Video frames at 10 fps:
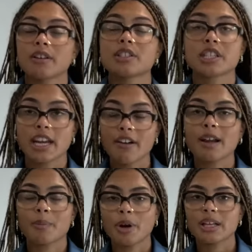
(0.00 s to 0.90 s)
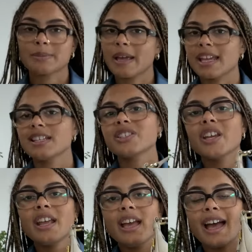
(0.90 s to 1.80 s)
generic product page,
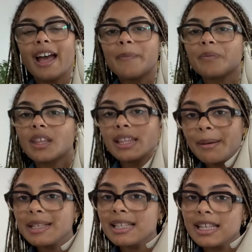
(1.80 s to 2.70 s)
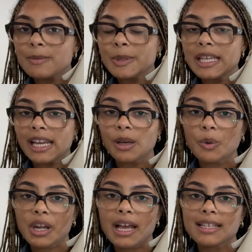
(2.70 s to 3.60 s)
that means that this particular
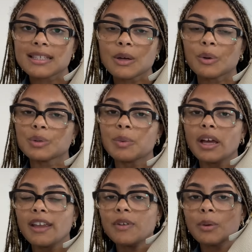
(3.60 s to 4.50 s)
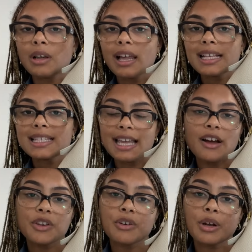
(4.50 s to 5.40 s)
one has sold. But if you would like to get
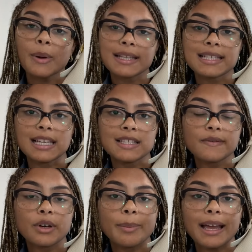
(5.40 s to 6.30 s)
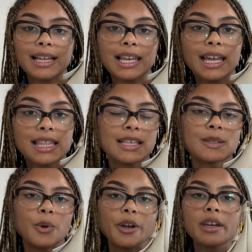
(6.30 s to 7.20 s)
on the request list for a bag like this
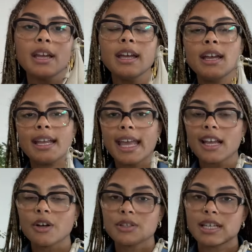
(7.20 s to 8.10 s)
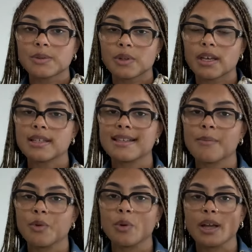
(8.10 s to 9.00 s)
one, get in contact with us
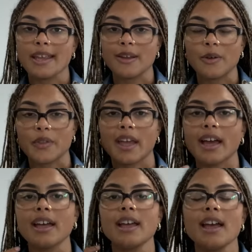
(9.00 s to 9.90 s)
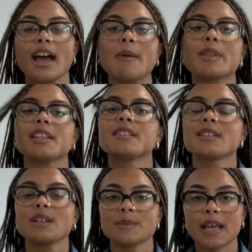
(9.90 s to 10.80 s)
and we'll get you on there. And then as
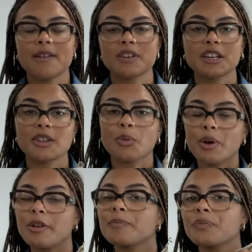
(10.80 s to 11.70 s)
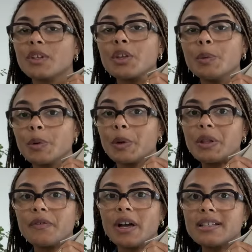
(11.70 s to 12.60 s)
soon as we have another one, you'll be one of
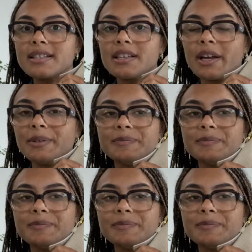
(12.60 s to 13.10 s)
the first to know.